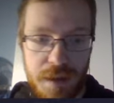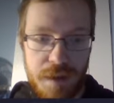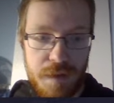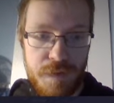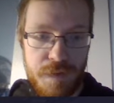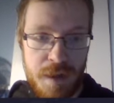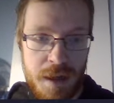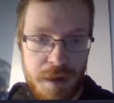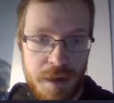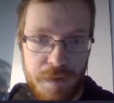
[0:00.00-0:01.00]
Fair
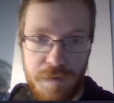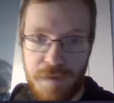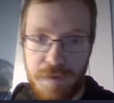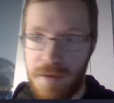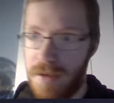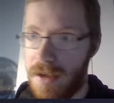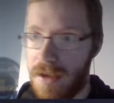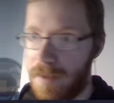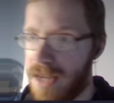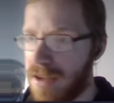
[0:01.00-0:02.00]
enough. Um, yeah,
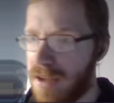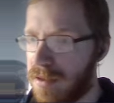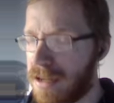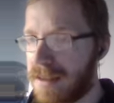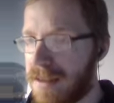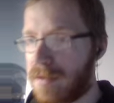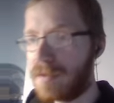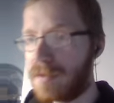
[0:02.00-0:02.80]
because you get those sort of